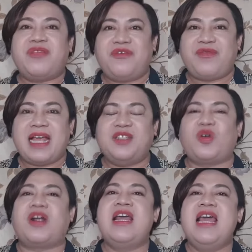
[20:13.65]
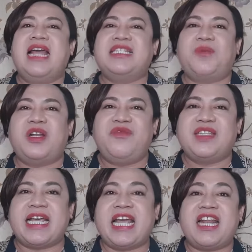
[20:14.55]
the face, or in Cebuano
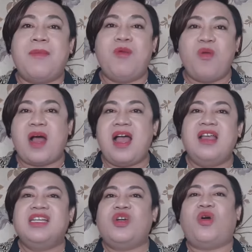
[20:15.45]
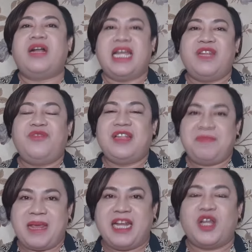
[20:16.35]
Visaya, namuwa, or in
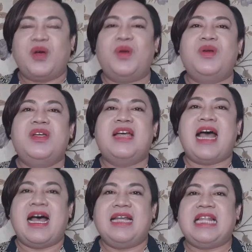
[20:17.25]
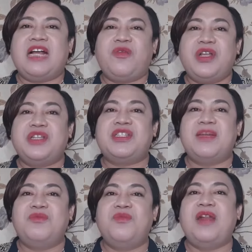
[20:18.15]
Filipino language,
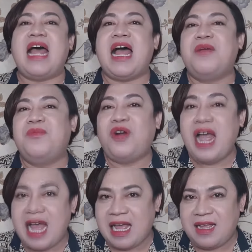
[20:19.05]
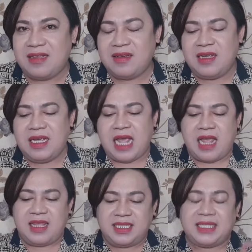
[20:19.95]
namumula ang mukha.
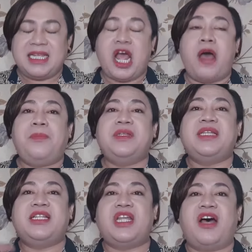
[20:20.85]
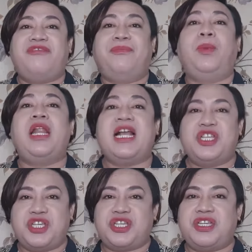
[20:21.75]
And this is the opposite of
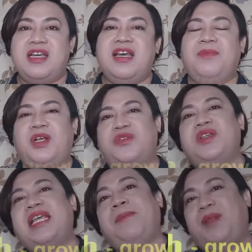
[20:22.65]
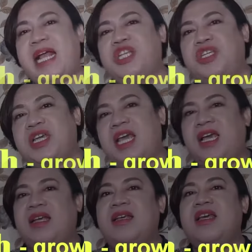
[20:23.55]
blanch. Because when you say blanching,